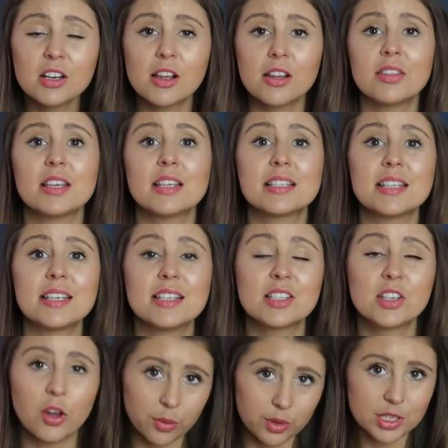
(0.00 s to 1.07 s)
like this is
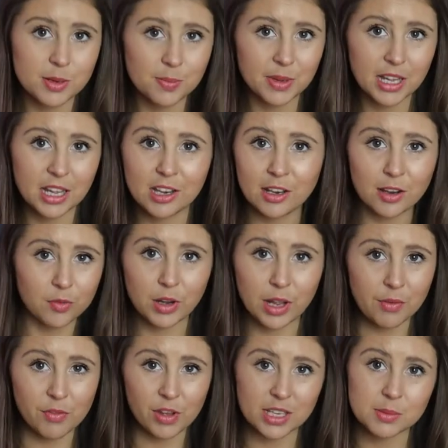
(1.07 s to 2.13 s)
going to be a lovely
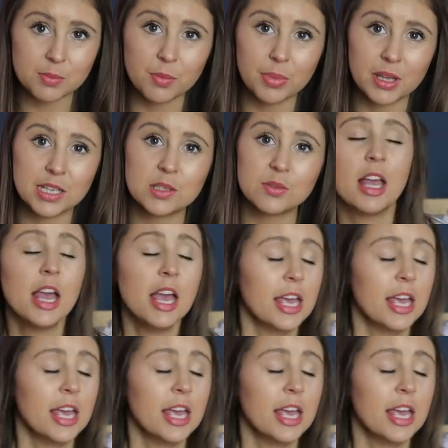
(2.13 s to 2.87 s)
investment piece.